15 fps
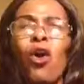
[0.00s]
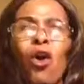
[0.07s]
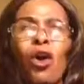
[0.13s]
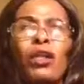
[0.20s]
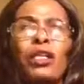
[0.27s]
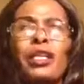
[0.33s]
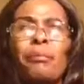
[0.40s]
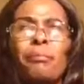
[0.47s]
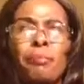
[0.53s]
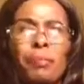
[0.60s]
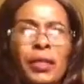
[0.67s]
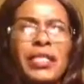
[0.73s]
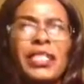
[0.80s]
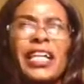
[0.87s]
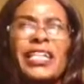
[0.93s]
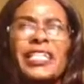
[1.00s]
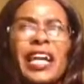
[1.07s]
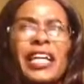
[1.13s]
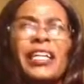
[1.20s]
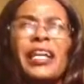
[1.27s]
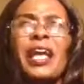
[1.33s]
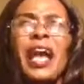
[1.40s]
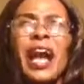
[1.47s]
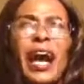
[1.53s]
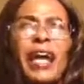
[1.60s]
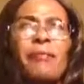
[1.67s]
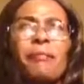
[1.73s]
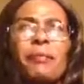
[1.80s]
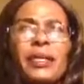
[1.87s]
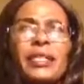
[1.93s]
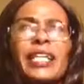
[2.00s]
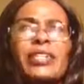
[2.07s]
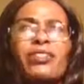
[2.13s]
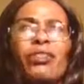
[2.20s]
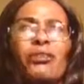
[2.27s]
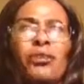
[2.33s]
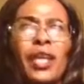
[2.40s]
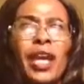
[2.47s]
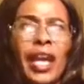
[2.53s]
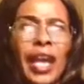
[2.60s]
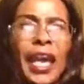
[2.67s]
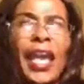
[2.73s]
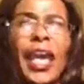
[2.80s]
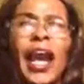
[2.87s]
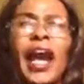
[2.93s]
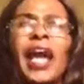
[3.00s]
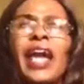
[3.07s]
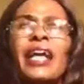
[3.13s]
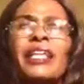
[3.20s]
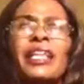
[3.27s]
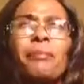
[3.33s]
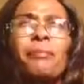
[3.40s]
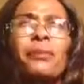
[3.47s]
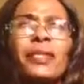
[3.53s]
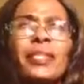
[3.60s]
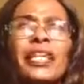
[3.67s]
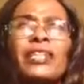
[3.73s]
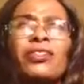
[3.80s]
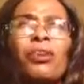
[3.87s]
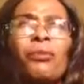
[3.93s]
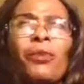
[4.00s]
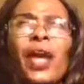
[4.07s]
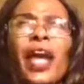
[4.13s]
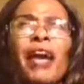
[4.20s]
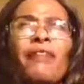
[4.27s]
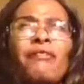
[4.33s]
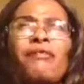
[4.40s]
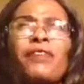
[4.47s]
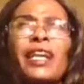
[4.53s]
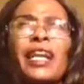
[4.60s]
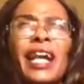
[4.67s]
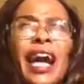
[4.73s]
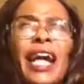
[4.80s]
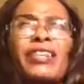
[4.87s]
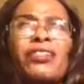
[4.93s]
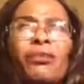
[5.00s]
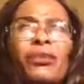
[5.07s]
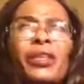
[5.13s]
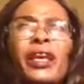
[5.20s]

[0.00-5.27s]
all the princes and, and princess of the hair, the princess of every kind of